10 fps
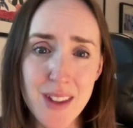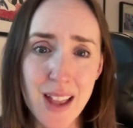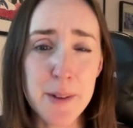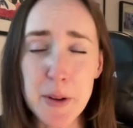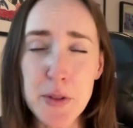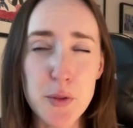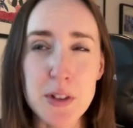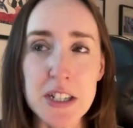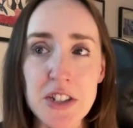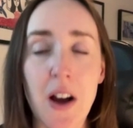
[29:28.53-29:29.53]
And about
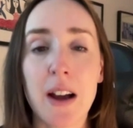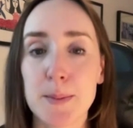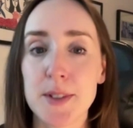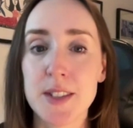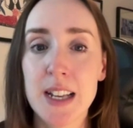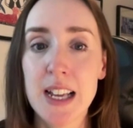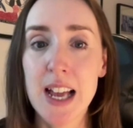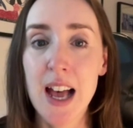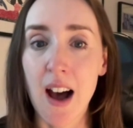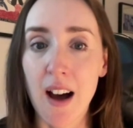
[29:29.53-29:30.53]
three times
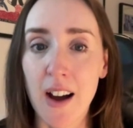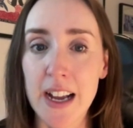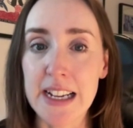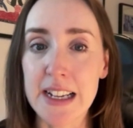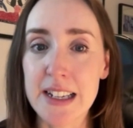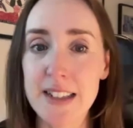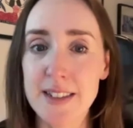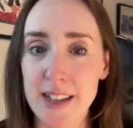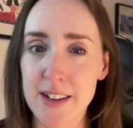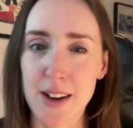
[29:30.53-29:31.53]
I
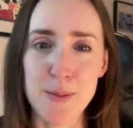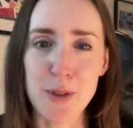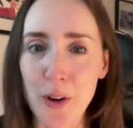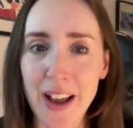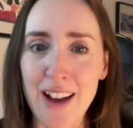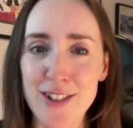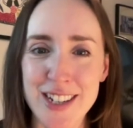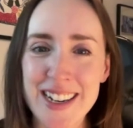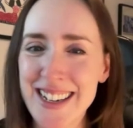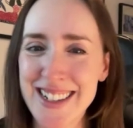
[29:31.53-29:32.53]
said, I'm going out.
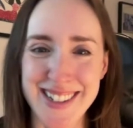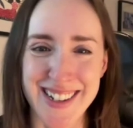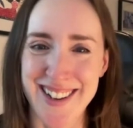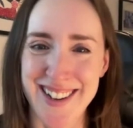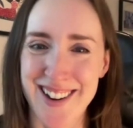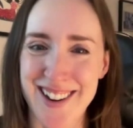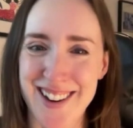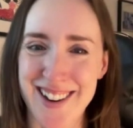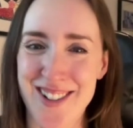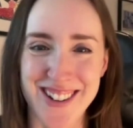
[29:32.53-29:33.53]
He said, no,
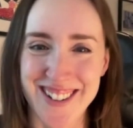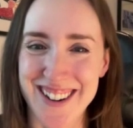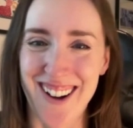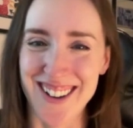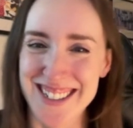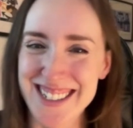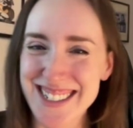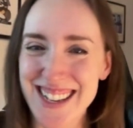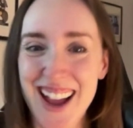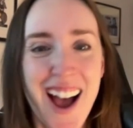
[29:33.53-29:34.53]
you're not.
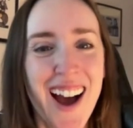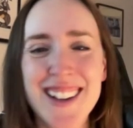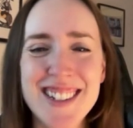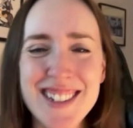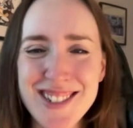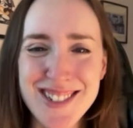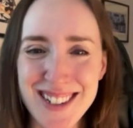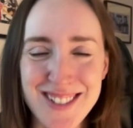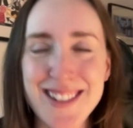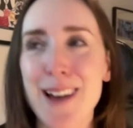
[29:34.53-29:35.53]
I said, it
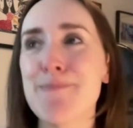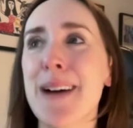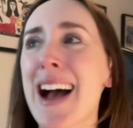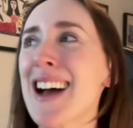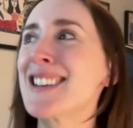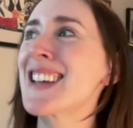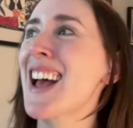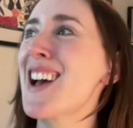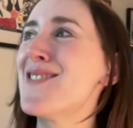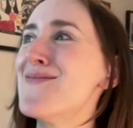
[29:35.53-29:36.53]
doesn't look that bad.
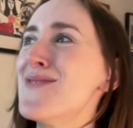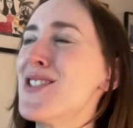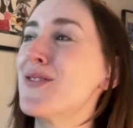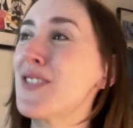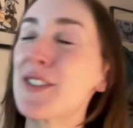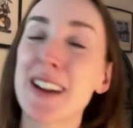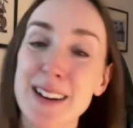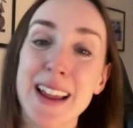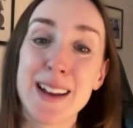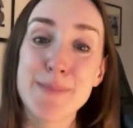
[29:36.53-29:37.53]
But we were
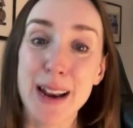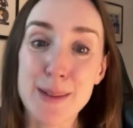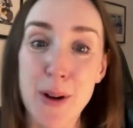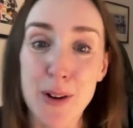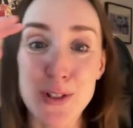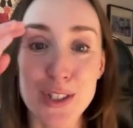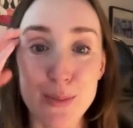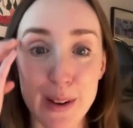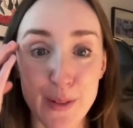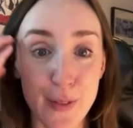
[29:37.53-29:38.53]
in Ballybock, which is
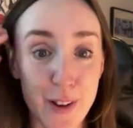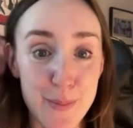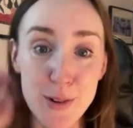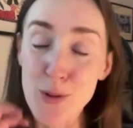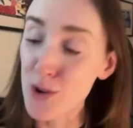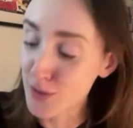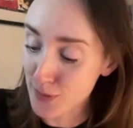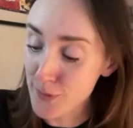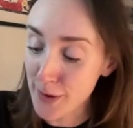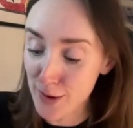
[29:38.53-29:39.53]
about a 5 minute walk
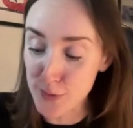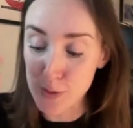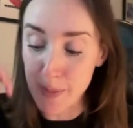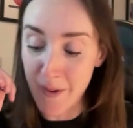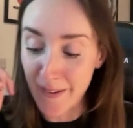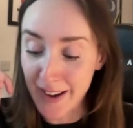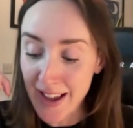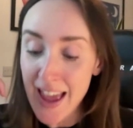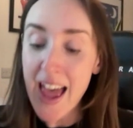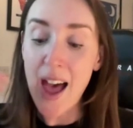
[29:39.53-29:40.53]
from Fairview Park.
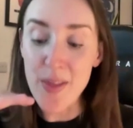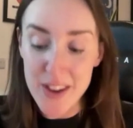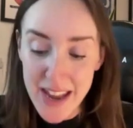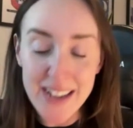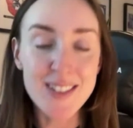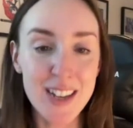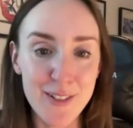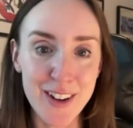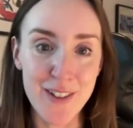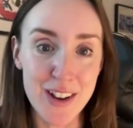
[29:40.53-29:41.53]
And the next day
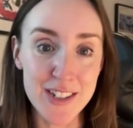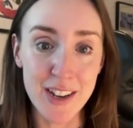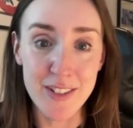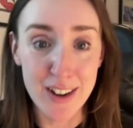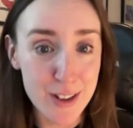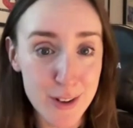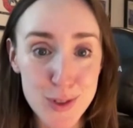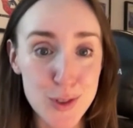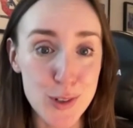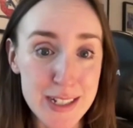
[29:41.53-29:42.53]
when I went out, like loads
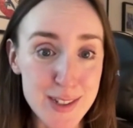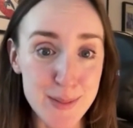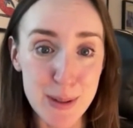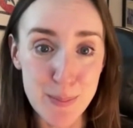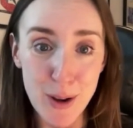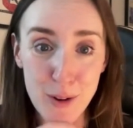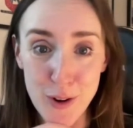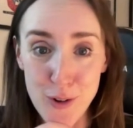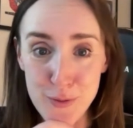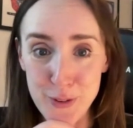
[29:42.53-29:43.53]
of trees had been blown
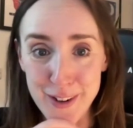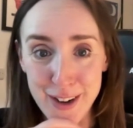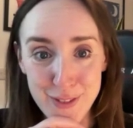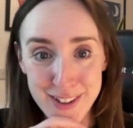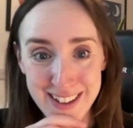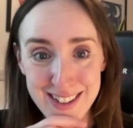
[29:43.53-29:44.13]
over and everything.